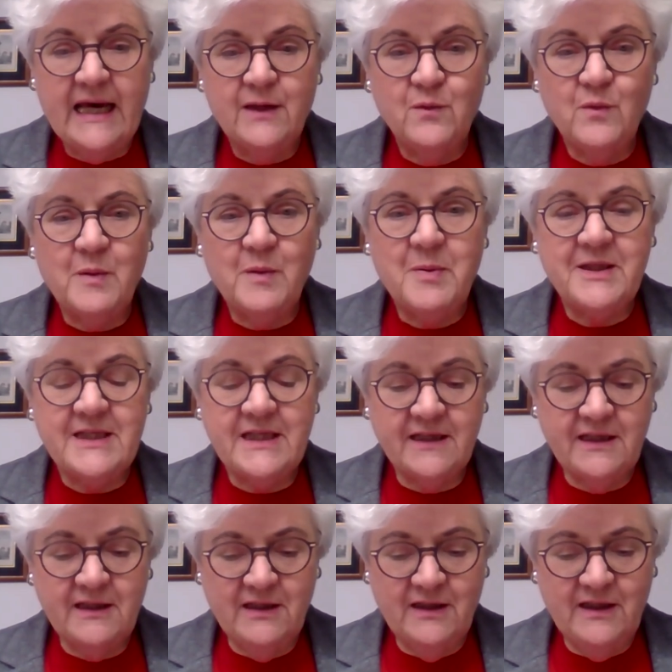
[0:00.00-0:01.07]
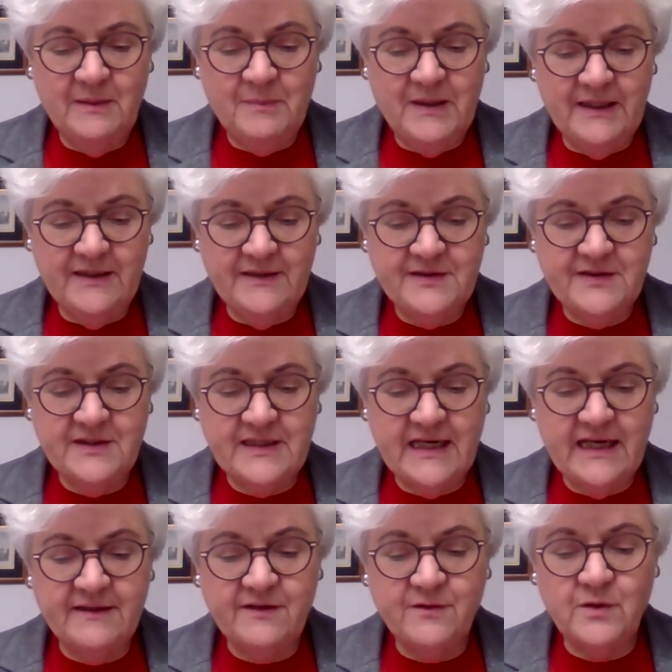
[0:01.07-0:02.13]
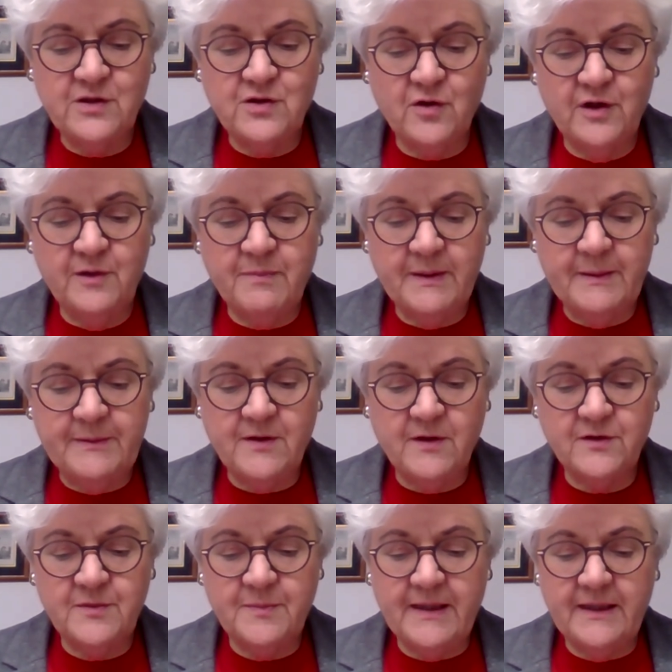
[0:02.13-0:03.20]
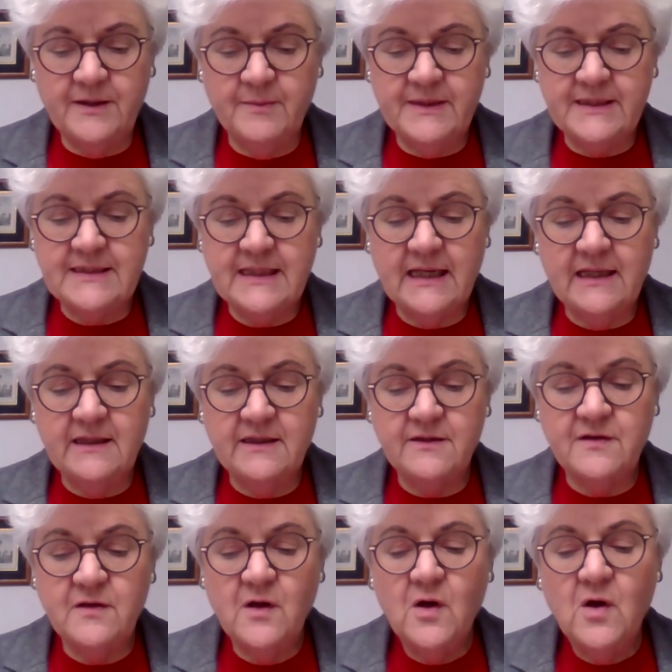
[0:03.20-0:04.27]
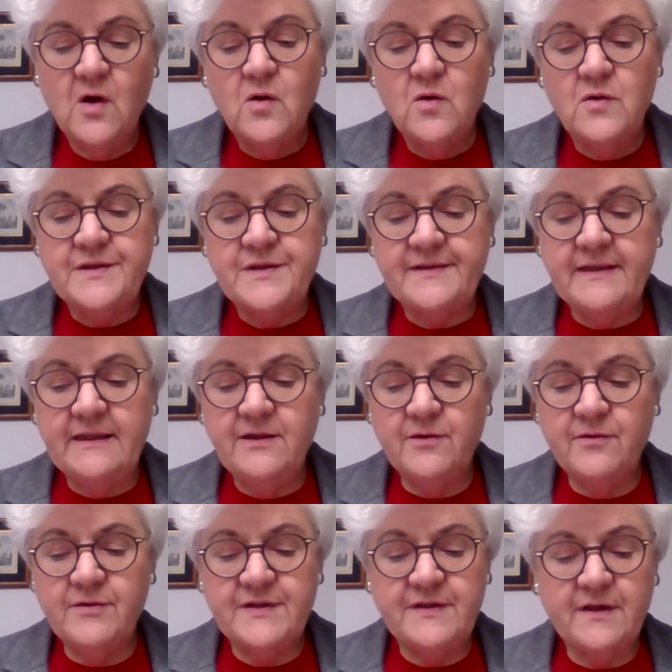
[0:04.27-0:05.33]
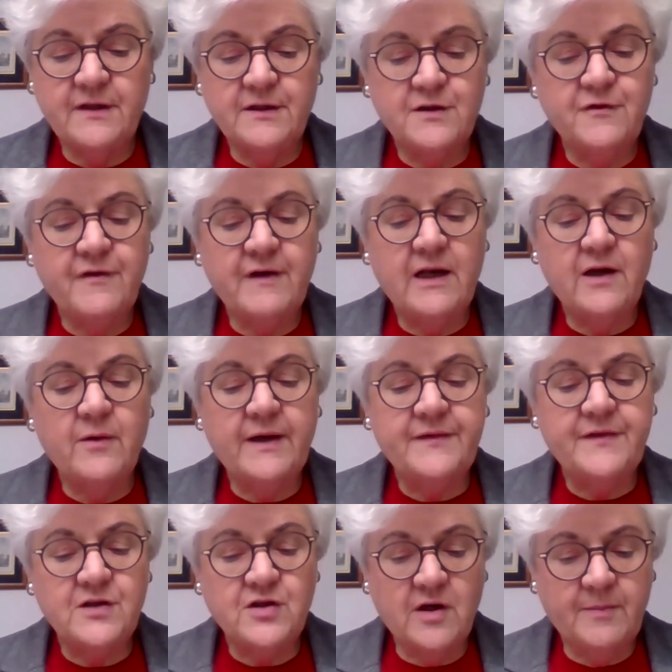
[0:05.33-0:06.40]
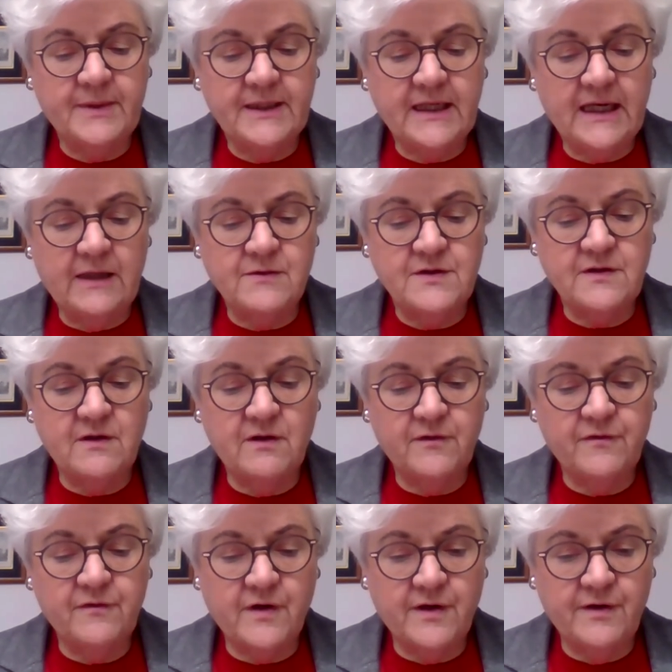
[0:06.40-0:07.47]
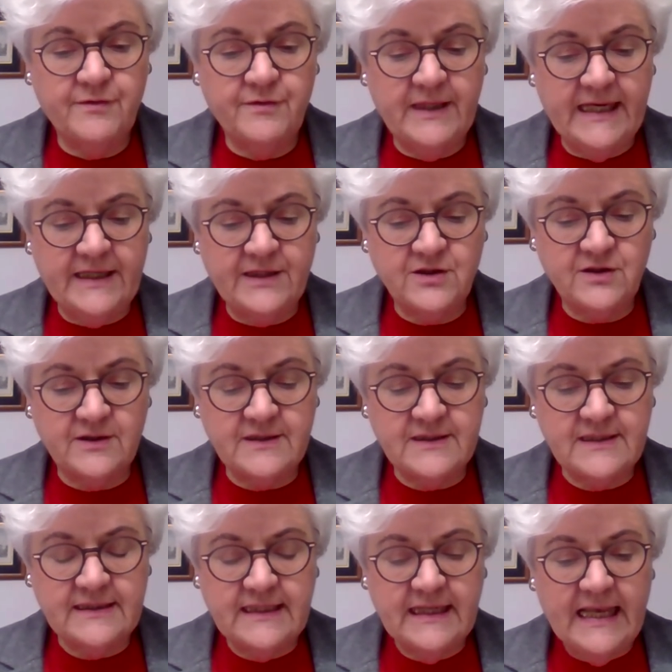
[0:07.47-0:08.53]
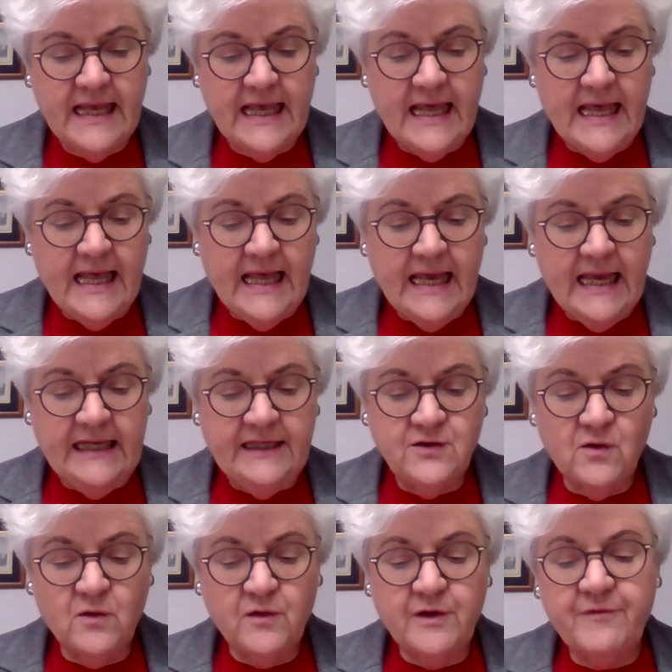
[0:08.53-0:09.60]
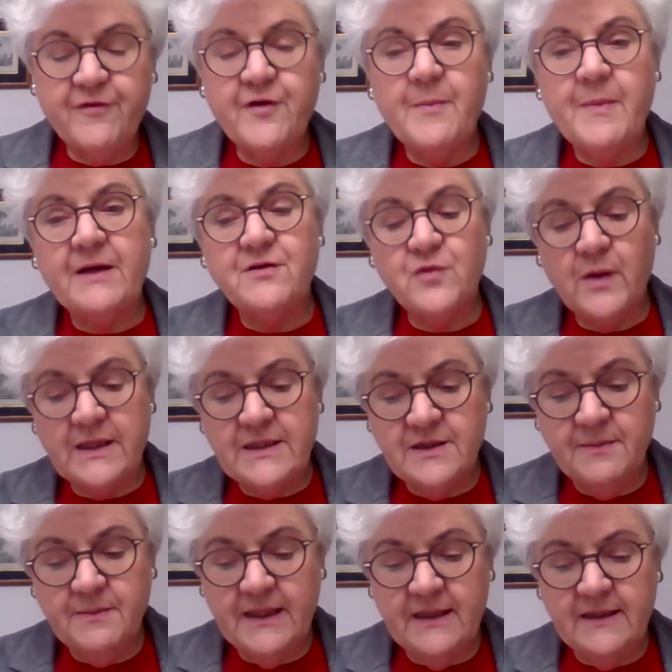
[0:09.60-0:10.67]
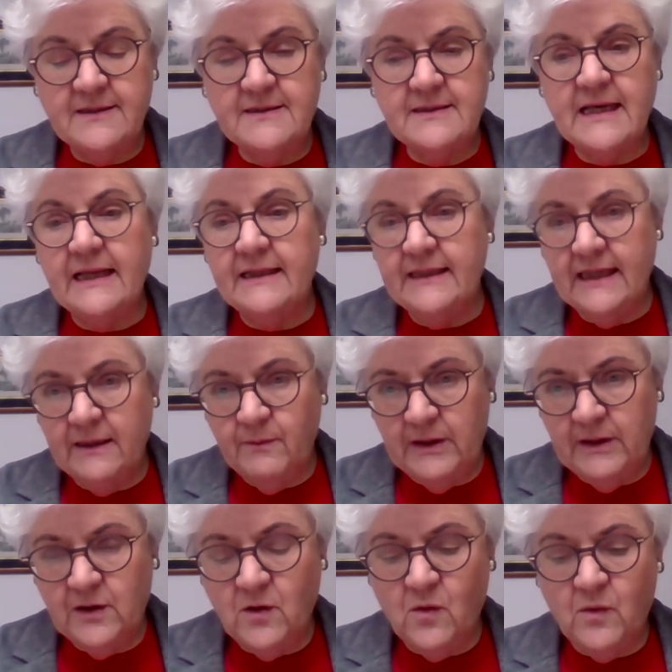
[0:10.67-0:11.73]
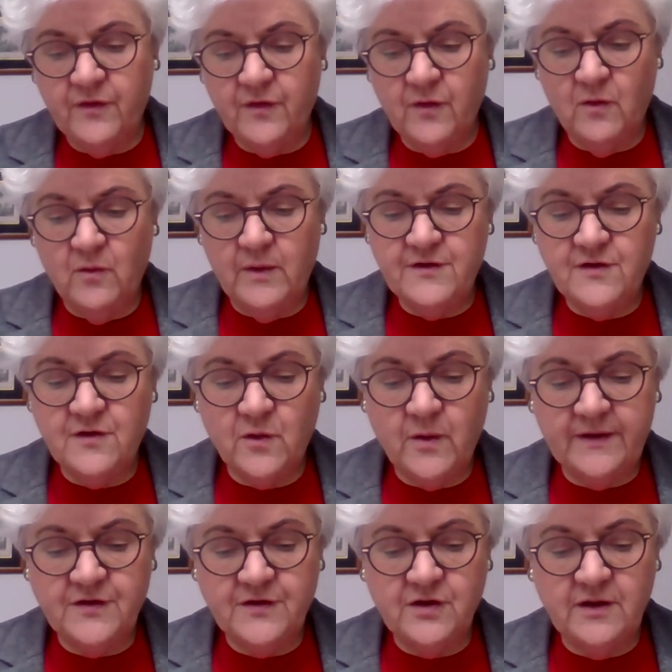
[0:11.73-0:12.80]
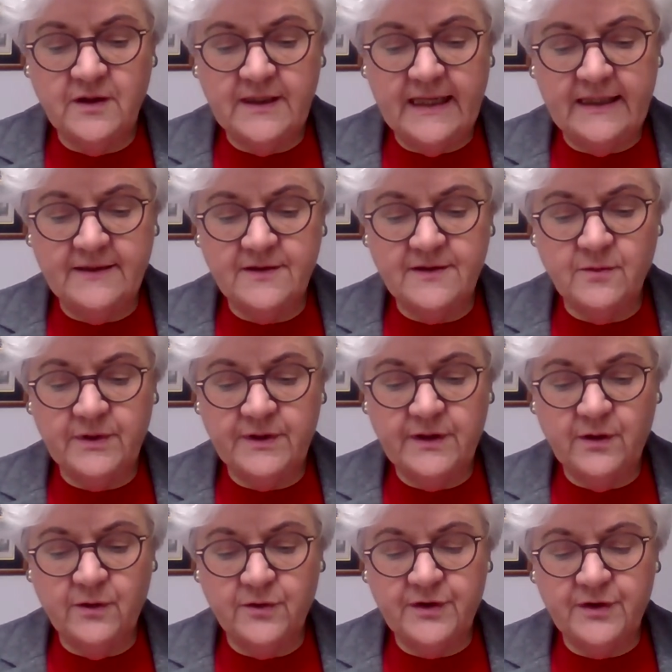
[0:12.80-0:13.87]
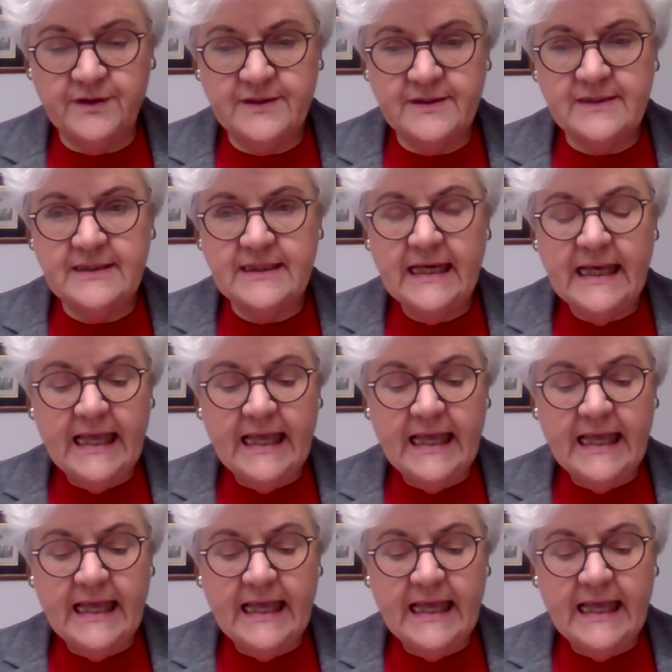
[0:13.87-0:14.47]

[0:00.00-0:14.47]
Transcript: And we're particularly pleased today that we're joined by Doctor Benjamin Tallis, who's a senior research fellow at the German Council on Foreign Relations. He'll talk for about twenty minutes, and then we'll go, as always, to question and answer with the audience.